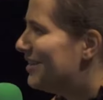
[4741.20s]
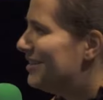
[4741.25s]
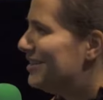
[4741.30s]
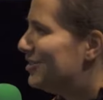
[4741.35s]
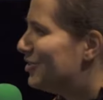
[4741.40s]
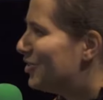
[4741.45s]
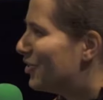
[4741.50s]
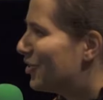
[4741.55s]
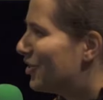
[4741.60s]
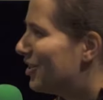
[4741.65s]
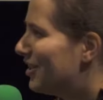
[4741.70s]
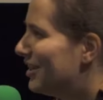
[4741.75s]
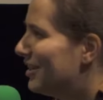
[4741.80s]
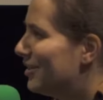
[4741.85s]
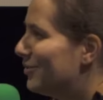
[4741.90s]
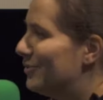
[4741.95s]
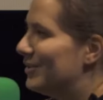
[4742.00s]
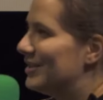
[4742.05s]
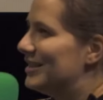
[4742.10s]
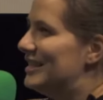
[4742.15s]
editor
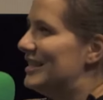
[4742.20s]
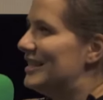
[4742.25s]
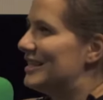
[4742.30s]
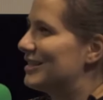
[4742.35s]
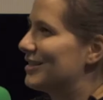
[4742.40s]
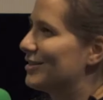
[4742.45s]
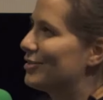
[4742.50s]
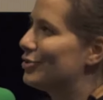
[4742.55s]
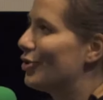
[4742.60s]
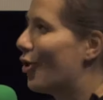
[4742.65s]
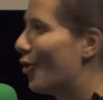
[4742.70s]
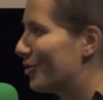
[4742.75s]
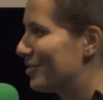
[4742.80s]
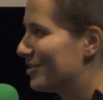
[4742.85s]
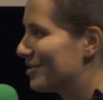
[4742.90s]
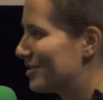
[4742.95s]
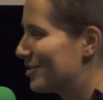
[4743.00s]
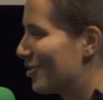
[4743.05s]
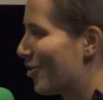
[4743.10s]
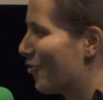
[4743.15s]
with these
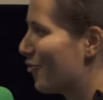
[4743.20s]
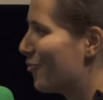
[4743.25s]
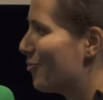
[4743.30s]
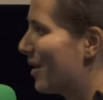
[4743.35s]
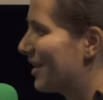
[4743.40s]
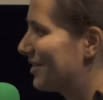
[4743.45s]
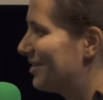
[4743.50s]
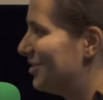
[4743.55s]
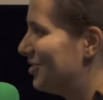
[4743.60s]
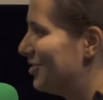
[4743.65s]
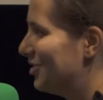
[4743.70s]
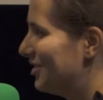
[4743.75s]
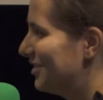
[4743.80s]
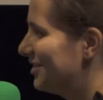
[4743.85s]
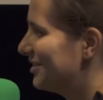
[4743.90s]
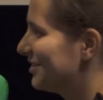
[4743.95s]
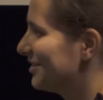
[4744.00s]
tons of material?